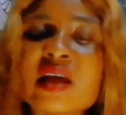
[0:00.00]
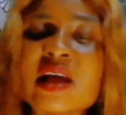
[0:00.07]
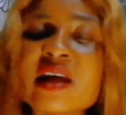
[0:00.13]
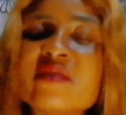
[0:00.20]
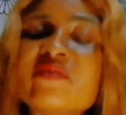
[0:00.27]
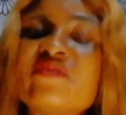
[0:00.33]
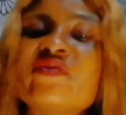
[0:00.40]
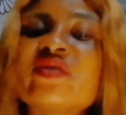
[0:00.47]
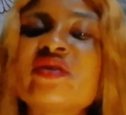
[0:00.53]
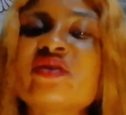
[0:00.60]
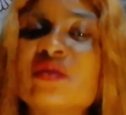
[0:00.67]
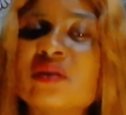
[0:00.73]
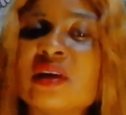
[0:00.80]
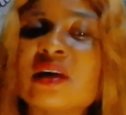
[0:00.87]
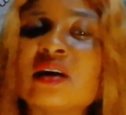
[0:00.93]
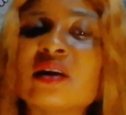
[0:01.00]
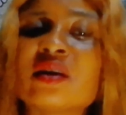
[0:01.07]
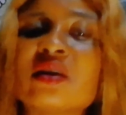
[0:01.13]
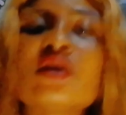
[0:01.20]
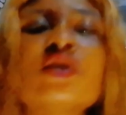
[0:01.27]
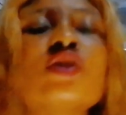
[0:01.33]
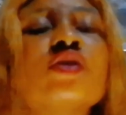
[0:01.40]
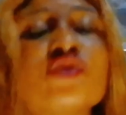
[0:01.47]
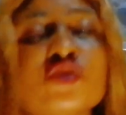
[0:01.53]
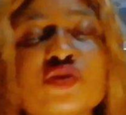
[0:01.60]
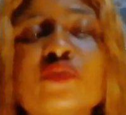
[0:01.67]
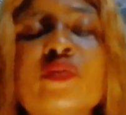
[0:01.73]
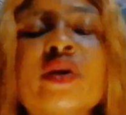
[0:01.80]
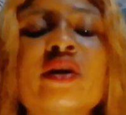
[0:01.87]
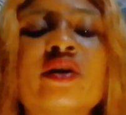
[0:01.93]
every dollar you
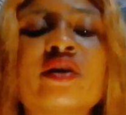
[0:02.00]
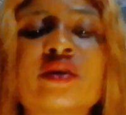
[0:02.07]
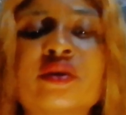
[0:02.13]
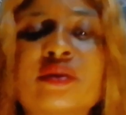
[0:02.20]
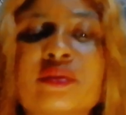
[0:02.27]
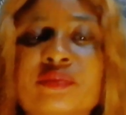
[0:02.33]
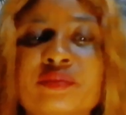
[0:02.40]
make.